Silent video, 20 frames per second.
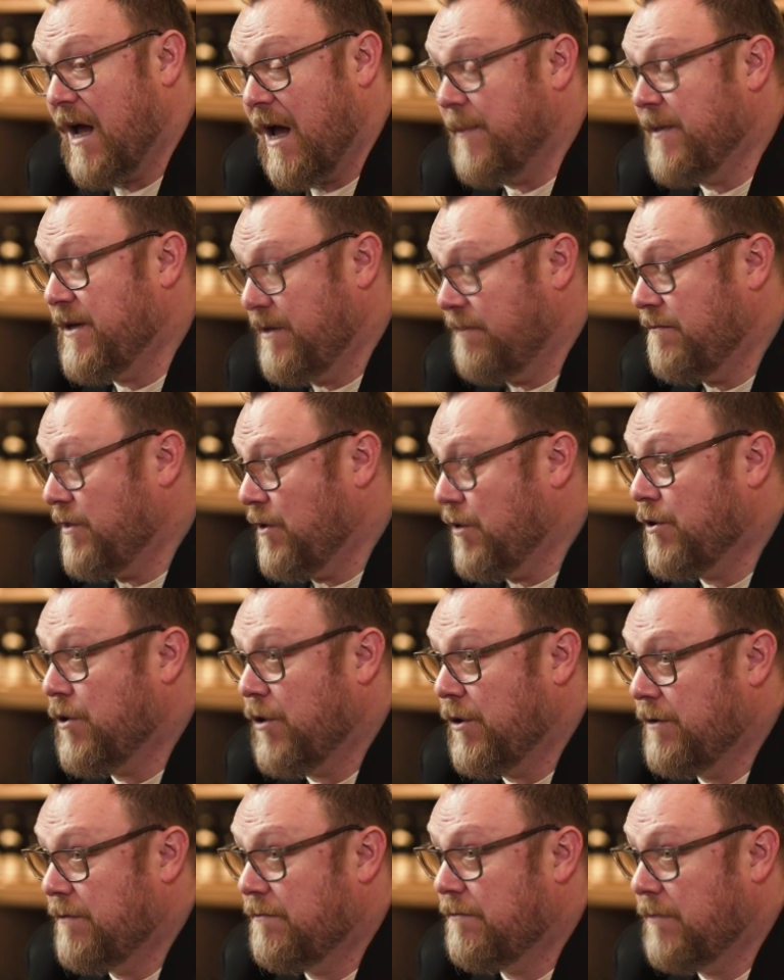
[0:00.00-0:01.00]
I mean, you
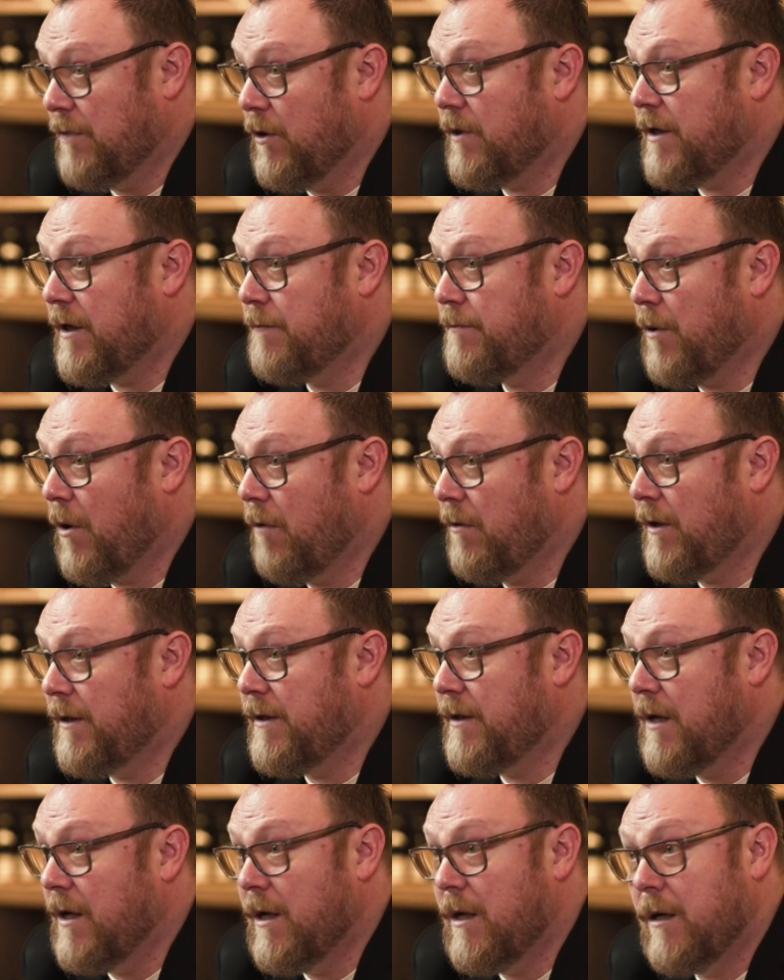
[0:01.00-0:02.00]
could look in
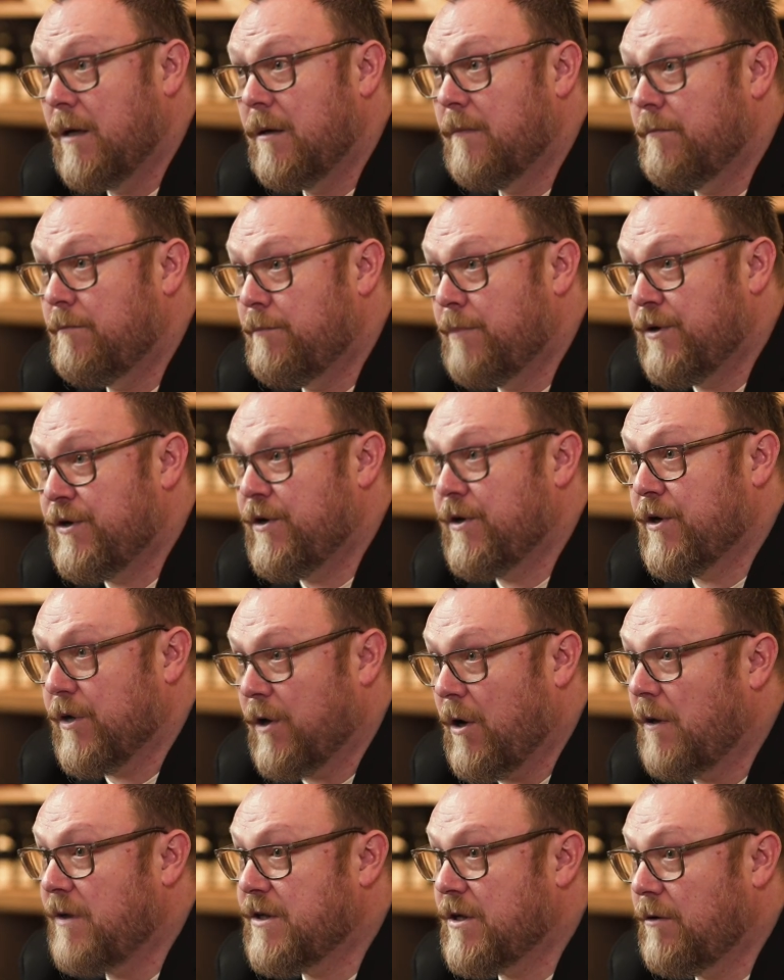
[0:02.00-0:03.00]
Poland, but you could
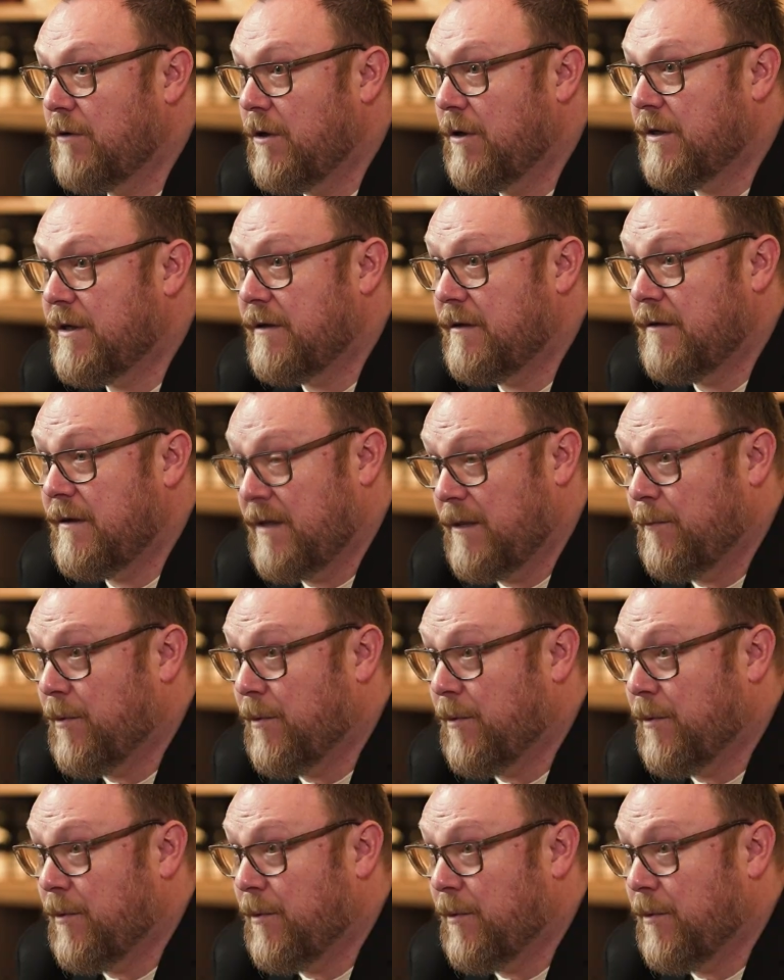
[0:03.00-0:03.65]
also look in